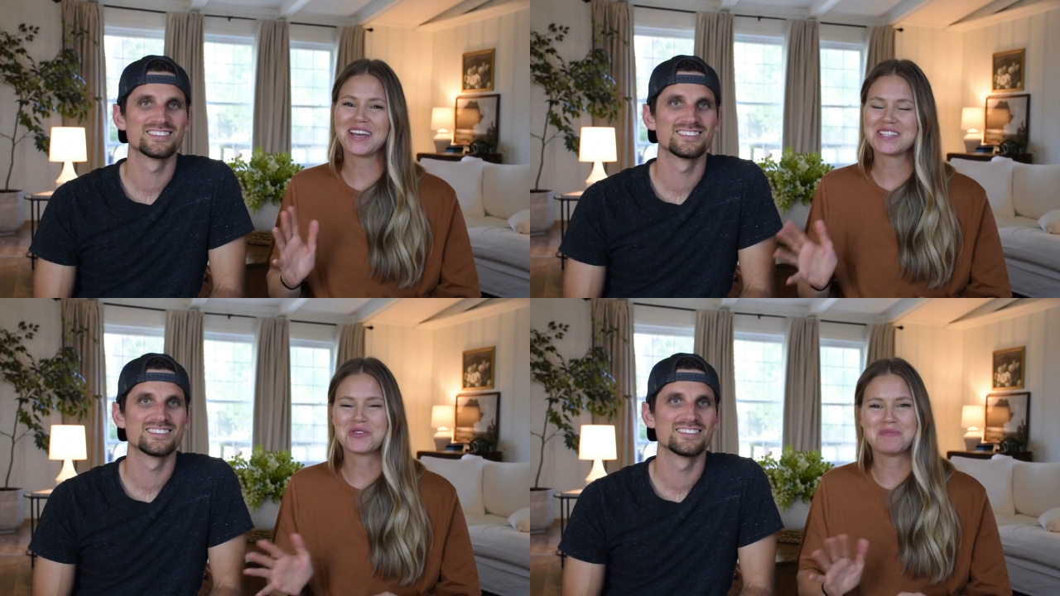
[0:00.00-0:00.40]

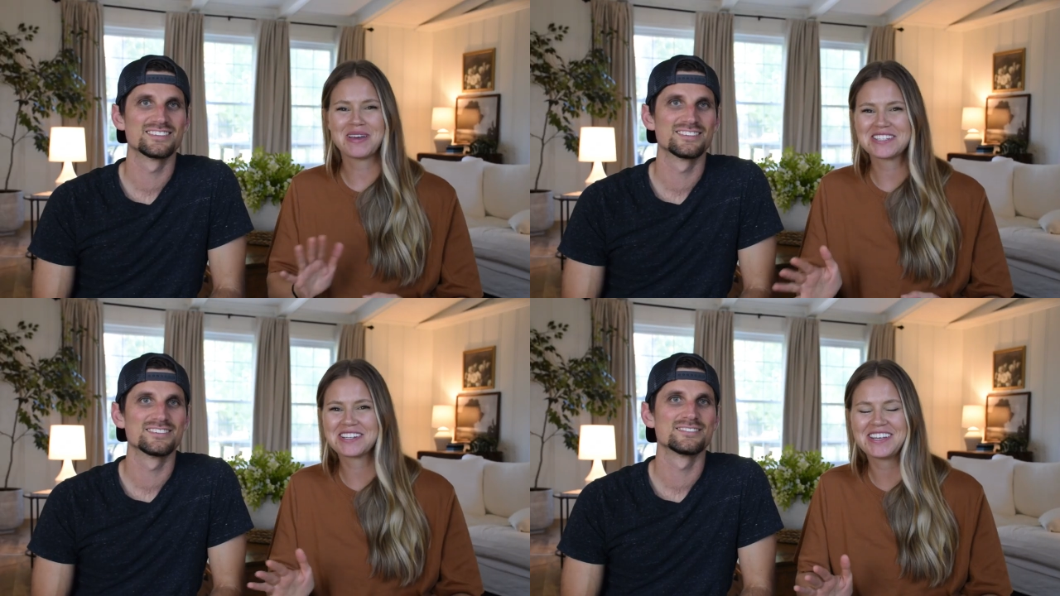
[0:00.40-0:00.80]
Speaker 1: okay, so we
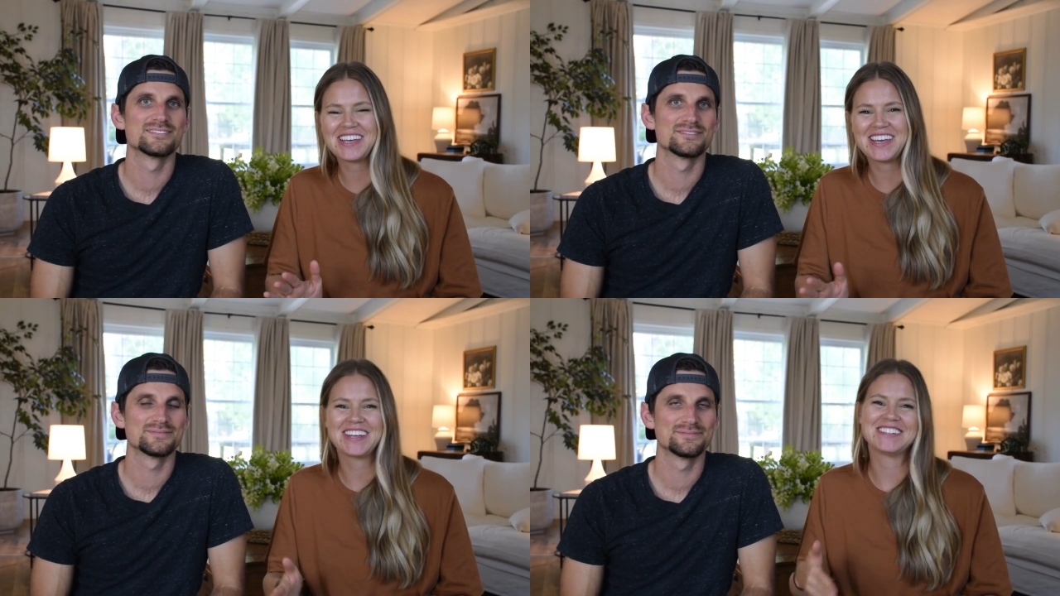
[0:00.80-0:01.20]

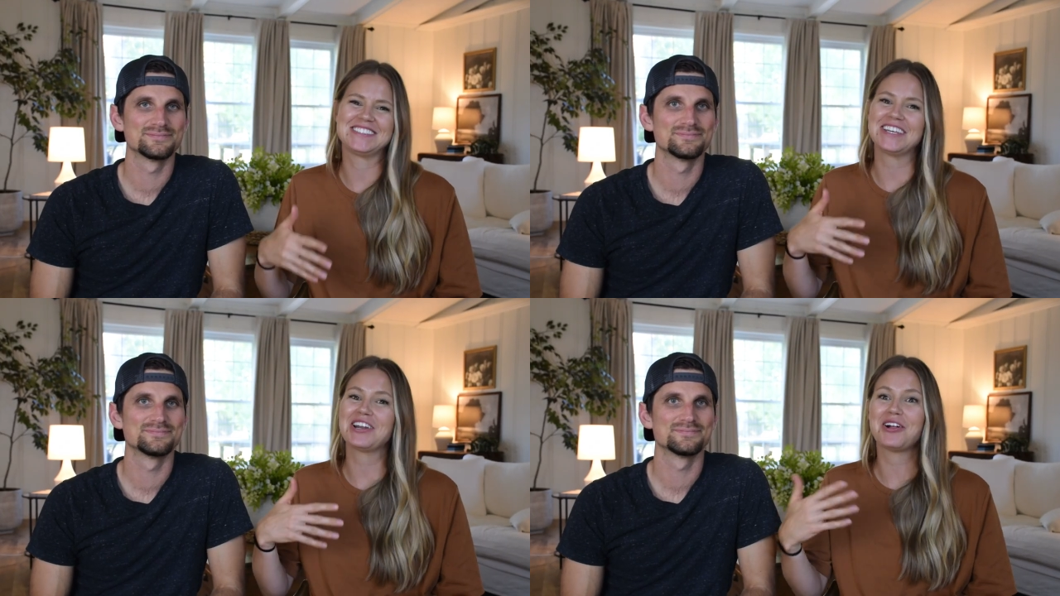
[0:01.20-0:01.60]
basically
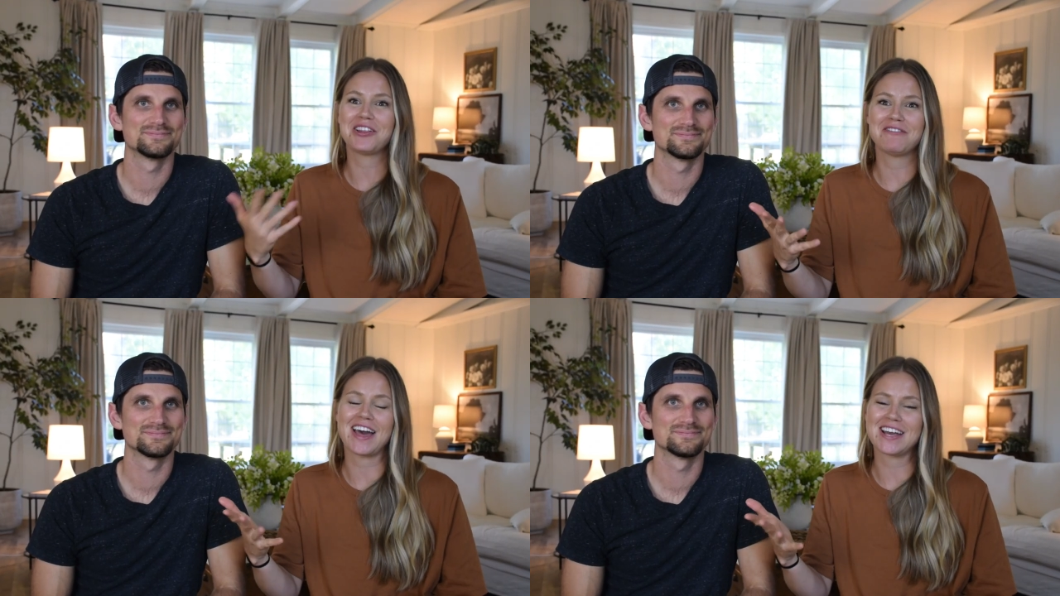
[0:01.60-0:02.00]
did
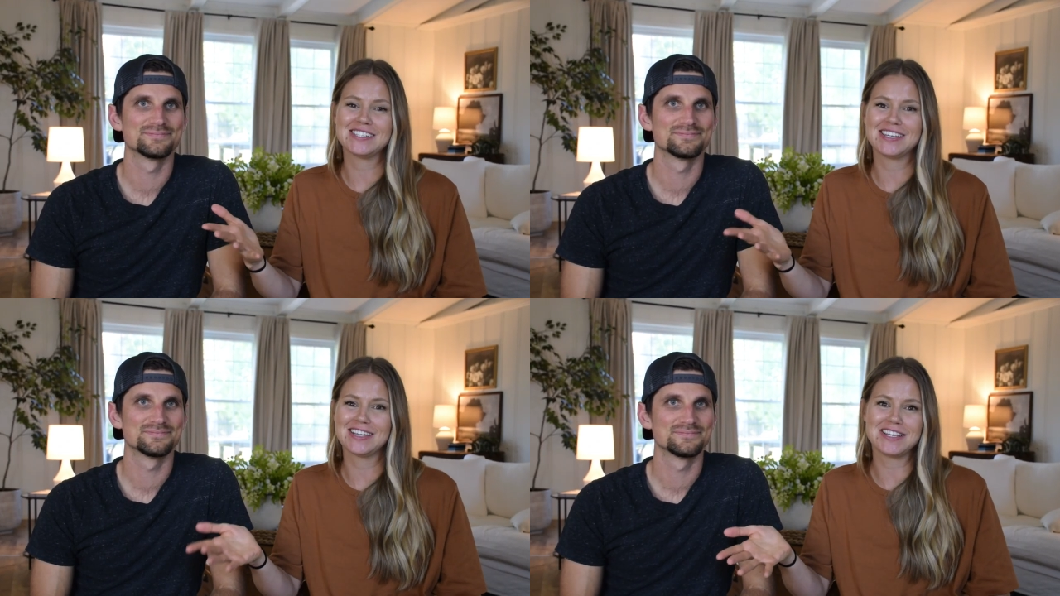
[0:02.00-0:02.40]
all of
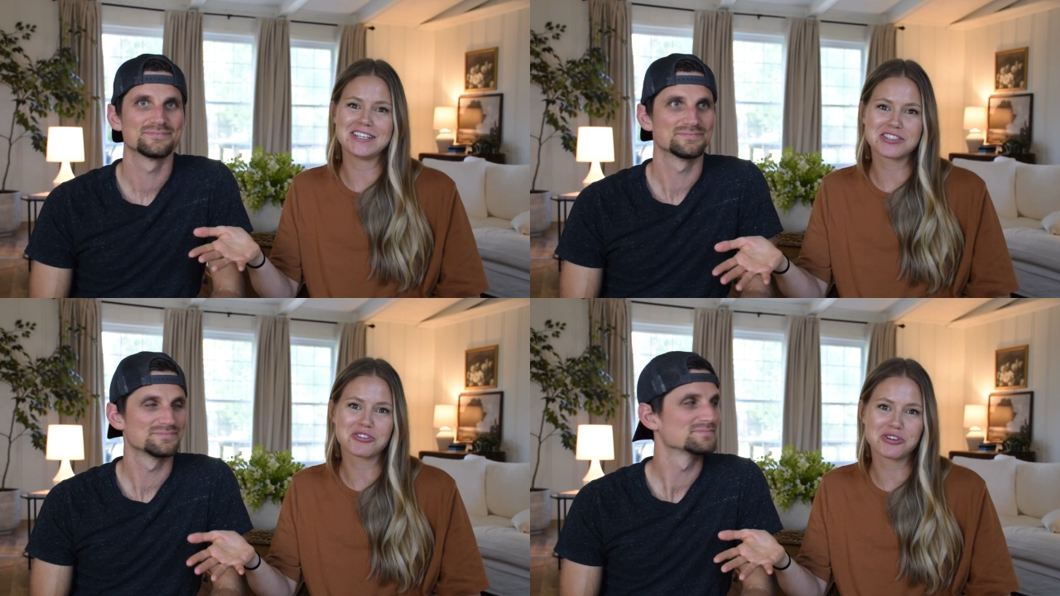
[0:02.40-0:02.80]
that to get
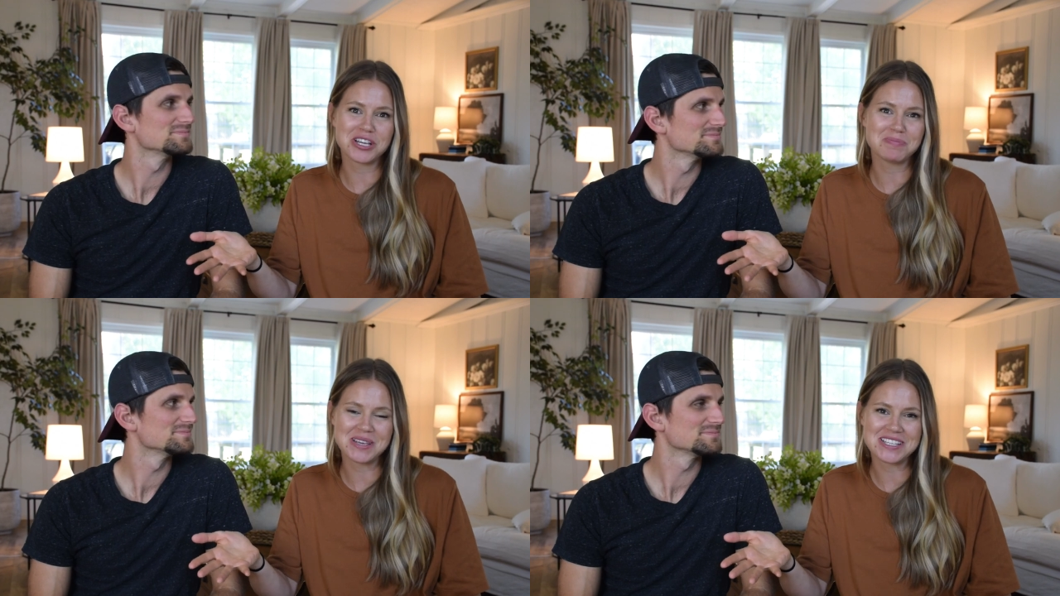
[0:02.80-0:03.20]
these
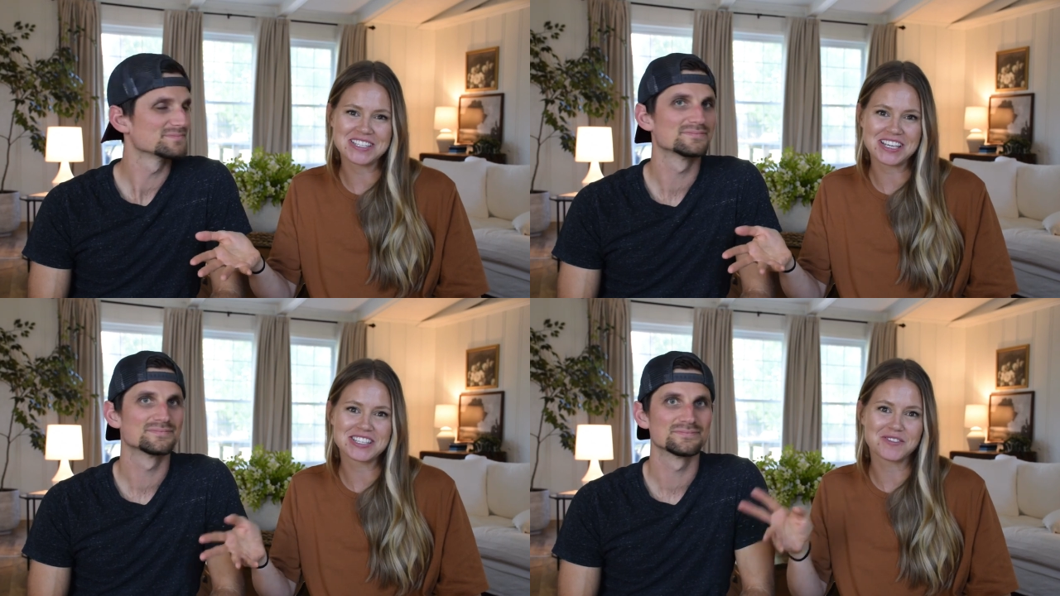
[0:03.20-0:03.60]
three
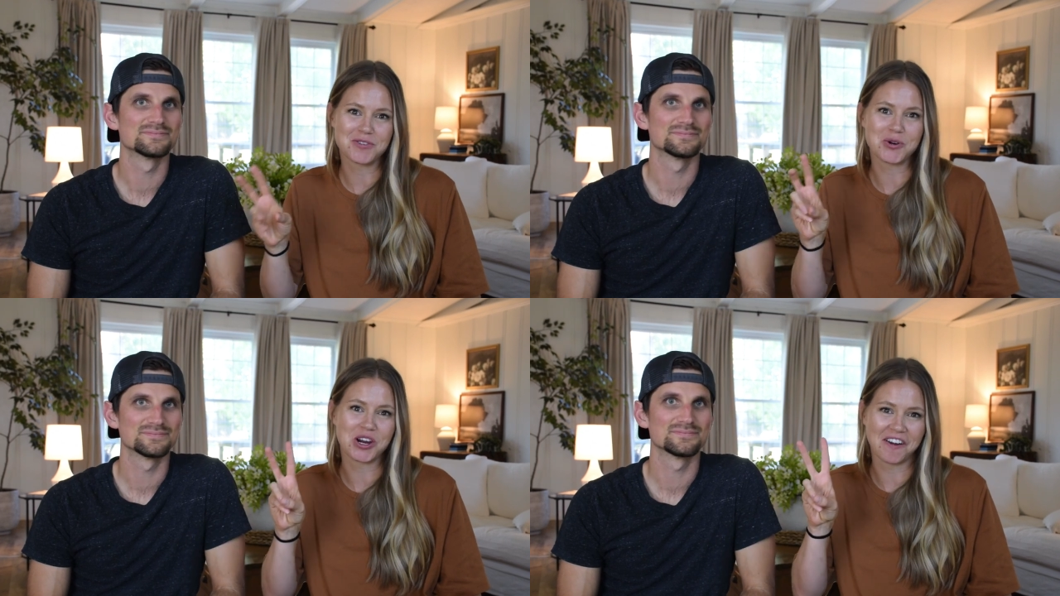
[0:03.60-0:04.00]
pieces
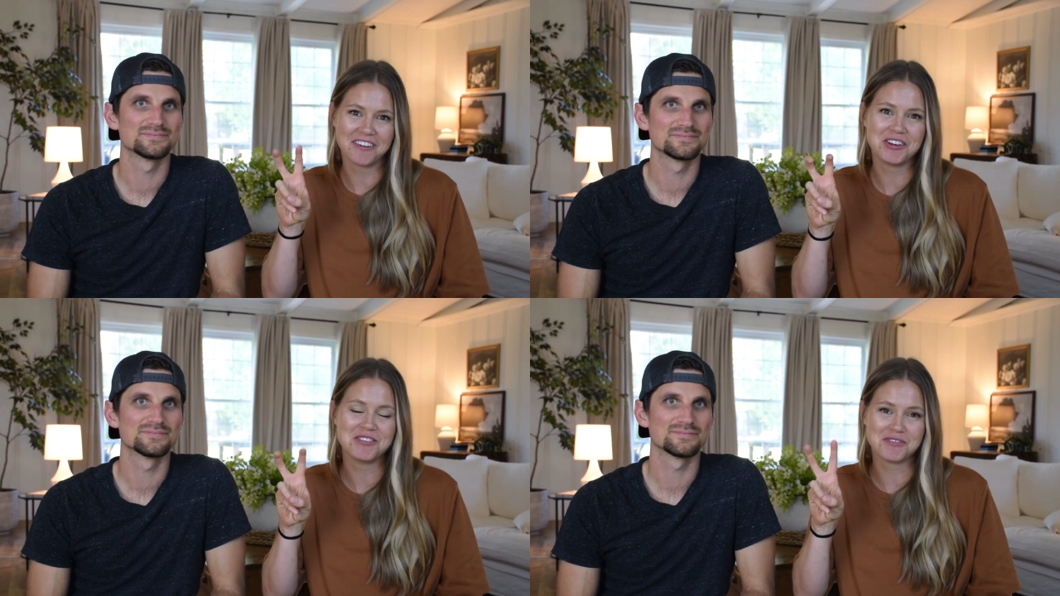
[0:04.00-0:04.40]

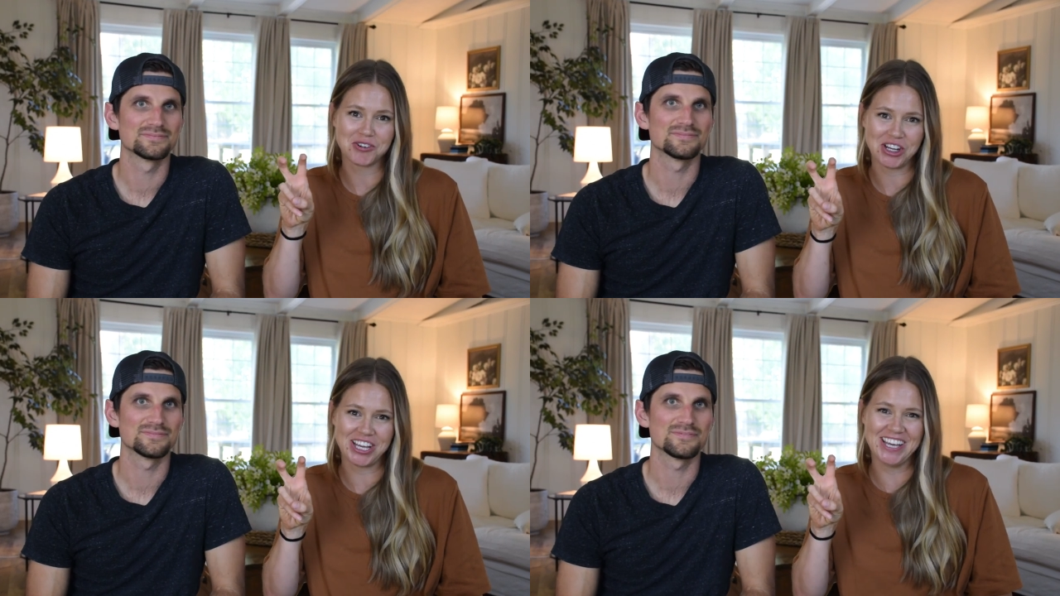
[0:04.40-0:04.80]
for
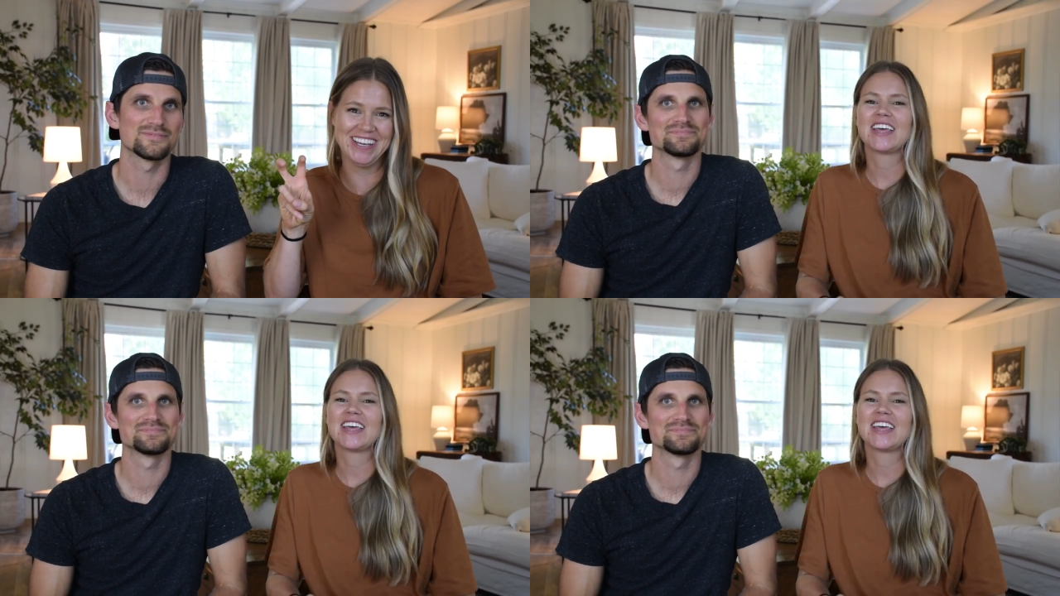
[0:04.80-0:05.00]
free.